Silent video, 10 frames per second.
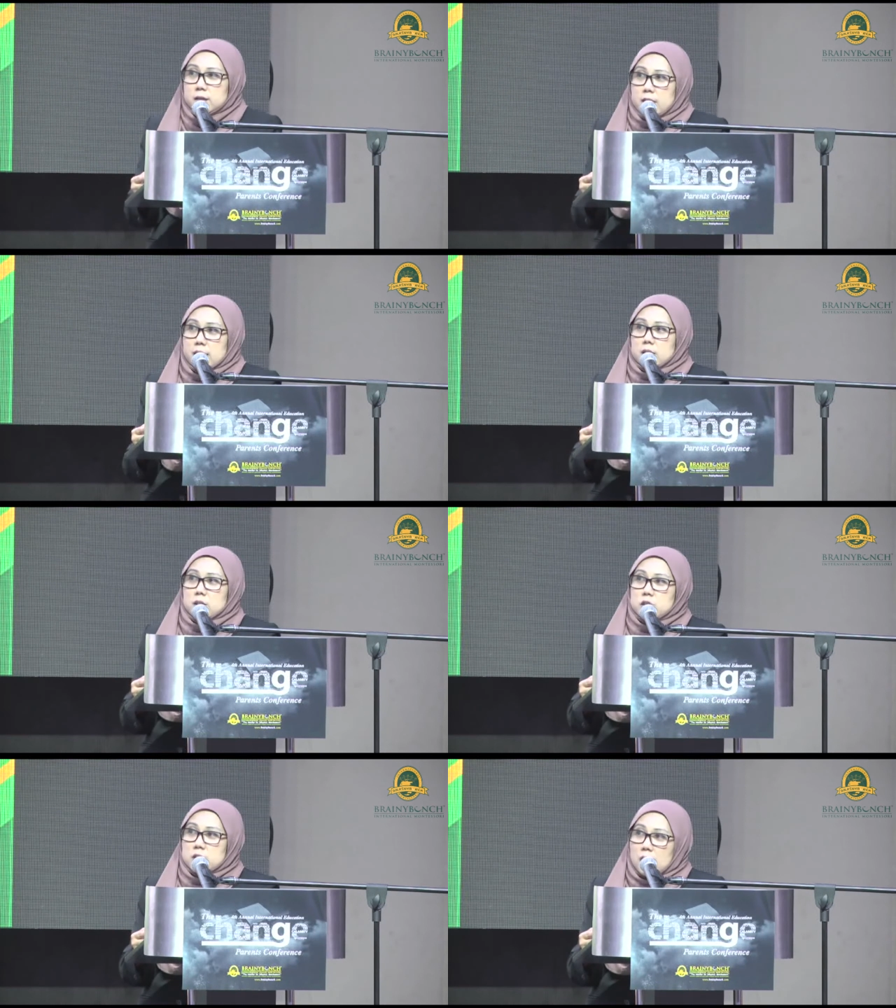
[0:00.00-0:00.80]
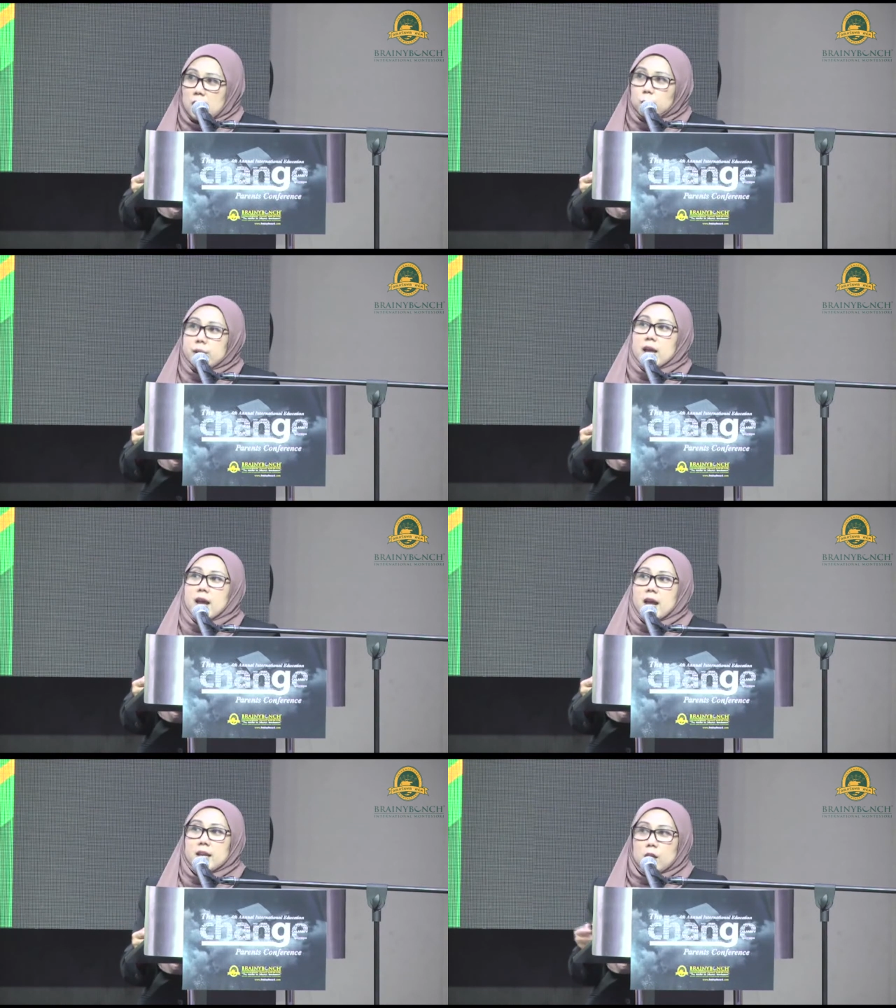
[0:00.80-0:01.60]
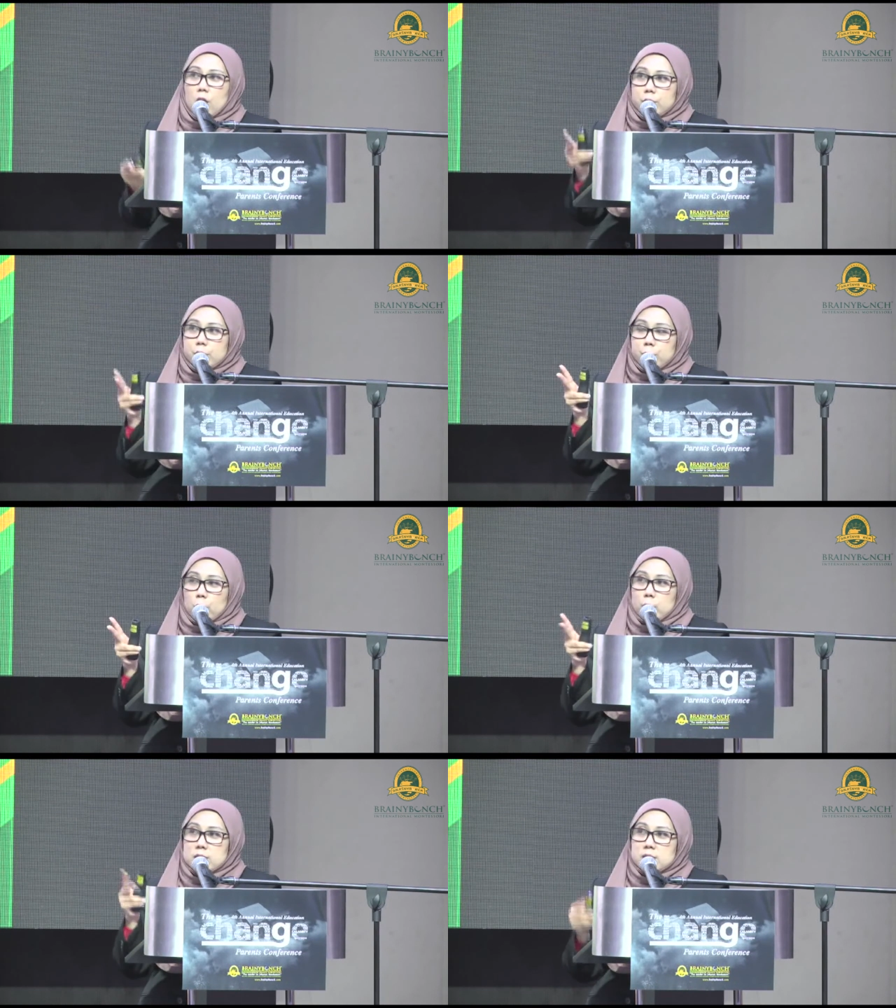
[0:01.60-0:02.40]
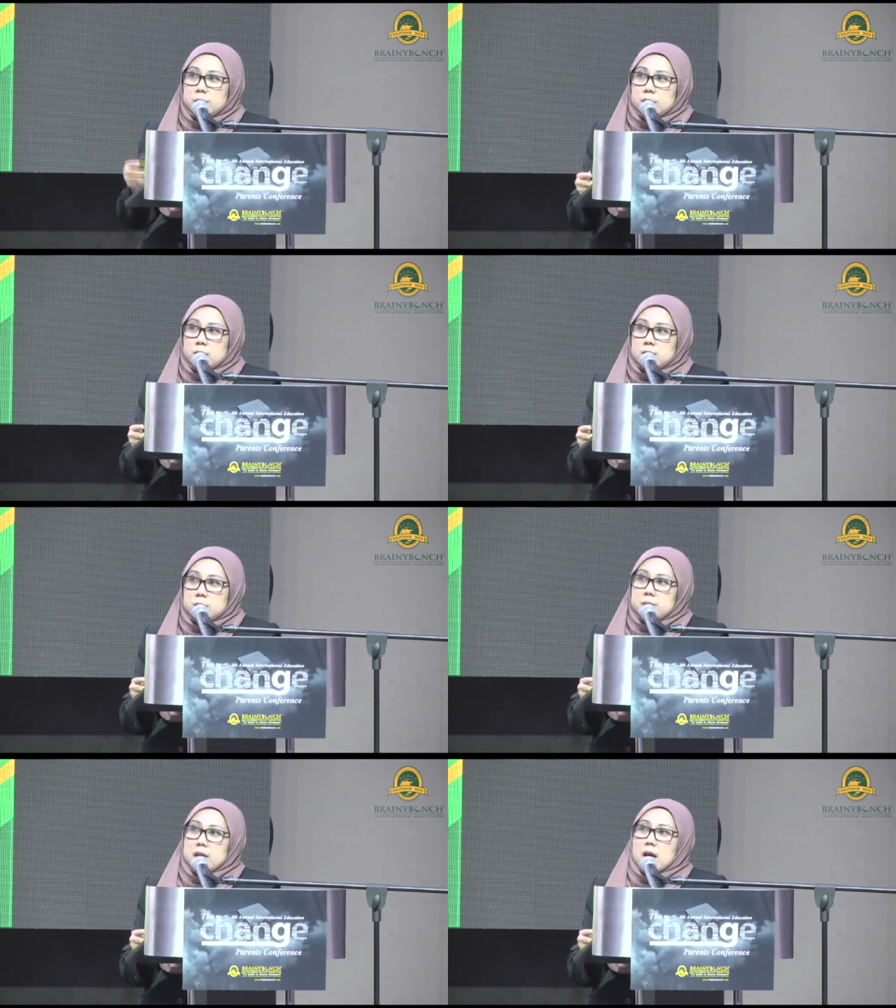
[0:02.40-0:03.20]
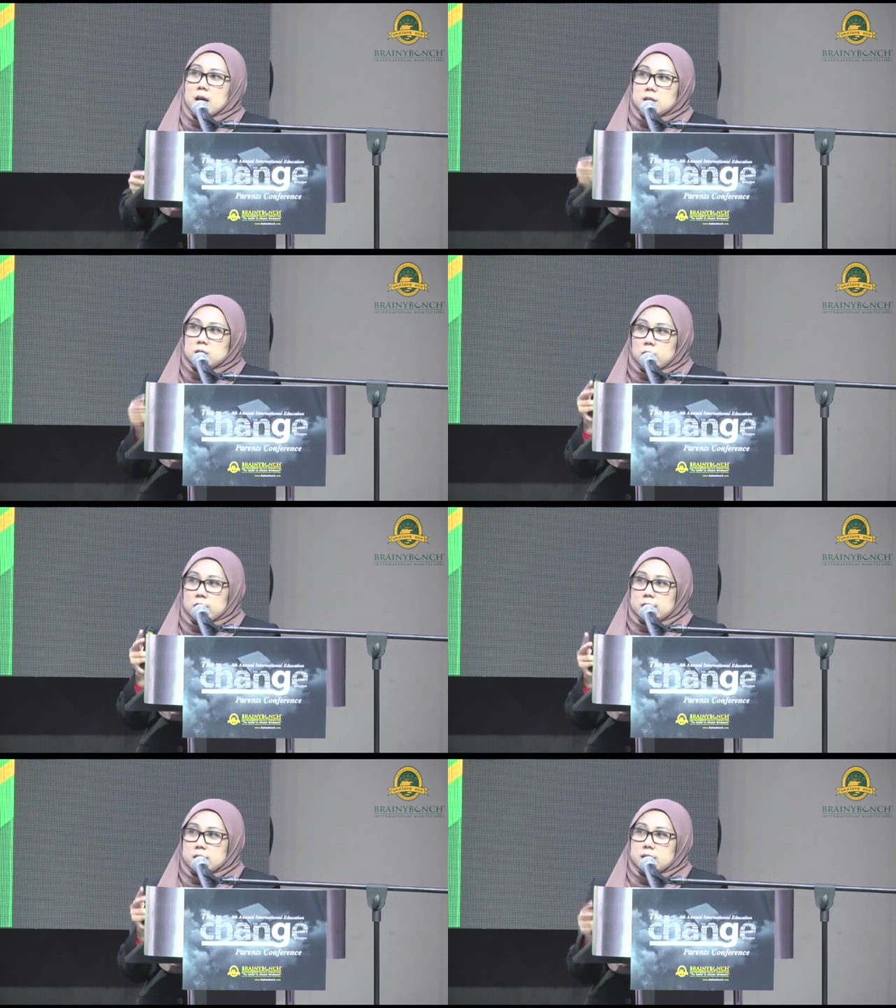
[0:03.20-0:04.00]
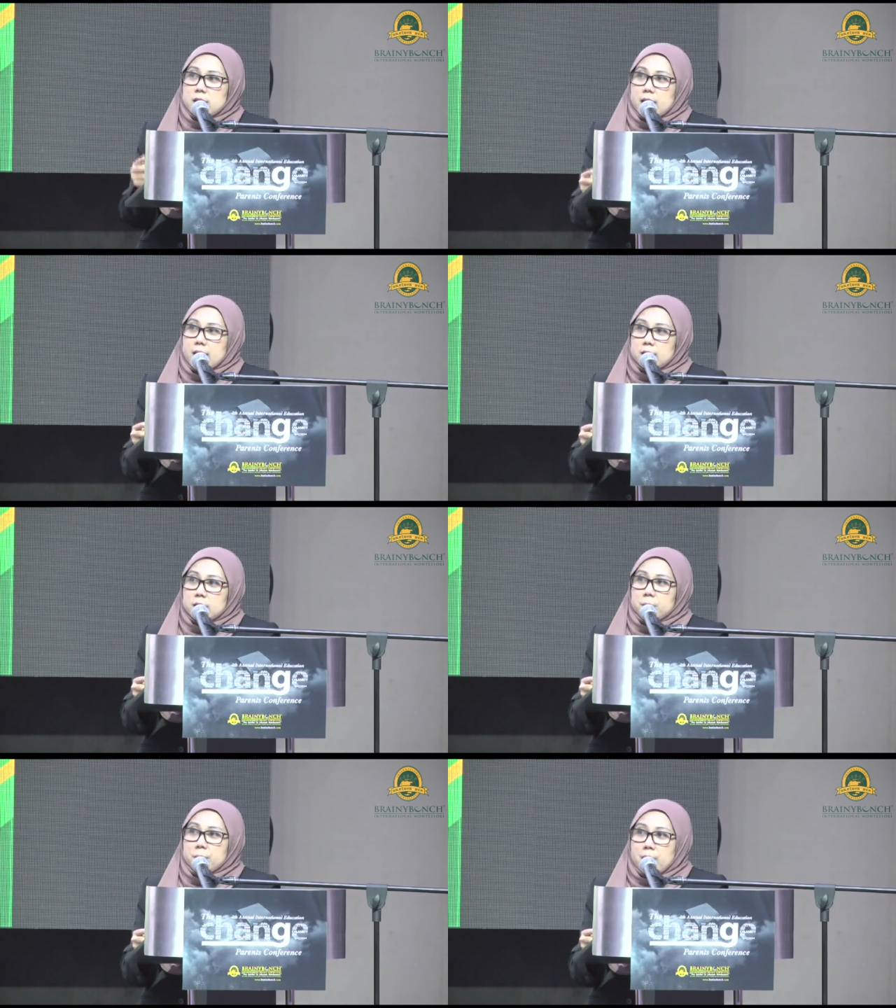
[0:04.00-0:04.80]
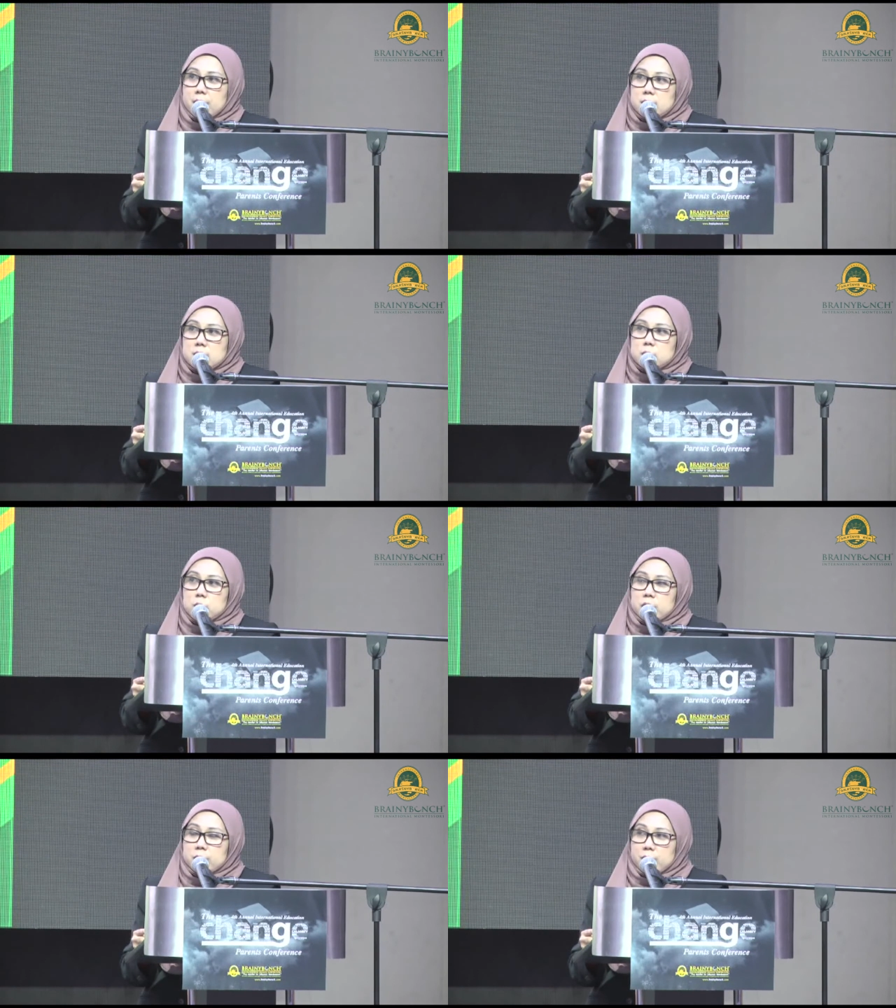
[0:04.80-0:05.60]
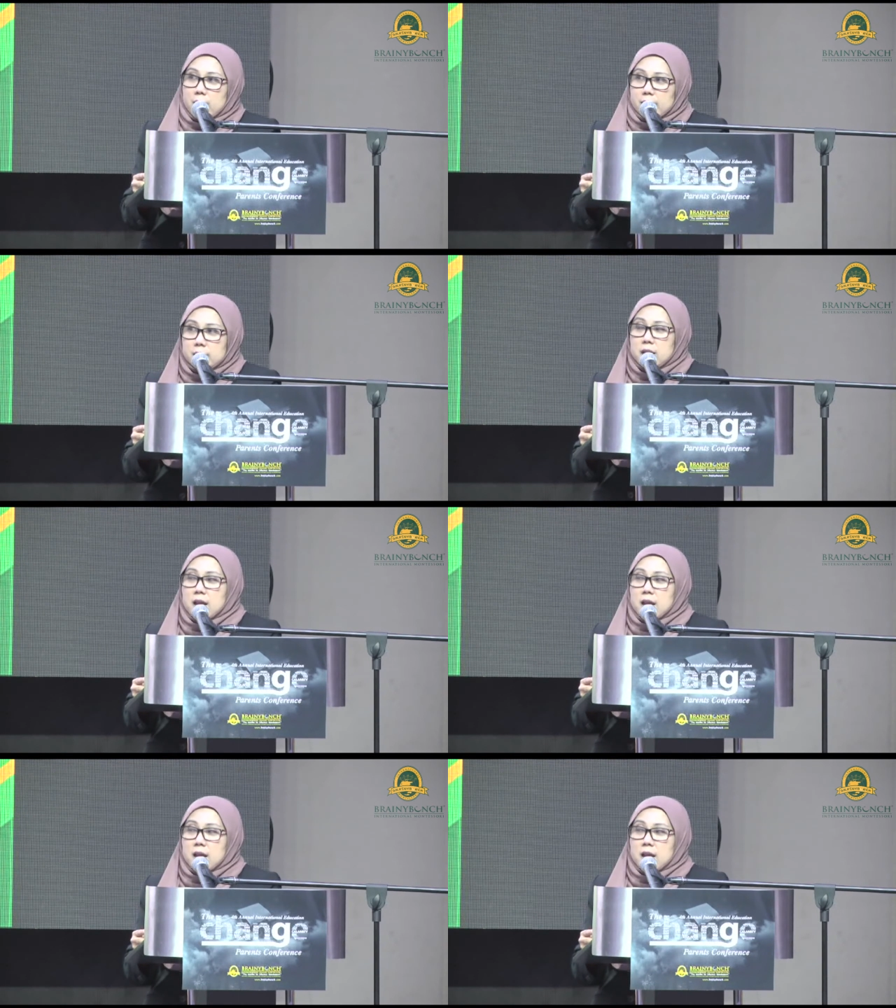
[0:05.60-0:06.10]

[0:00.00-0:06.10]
that a child with any of the following symptoms be isolated and the parents notified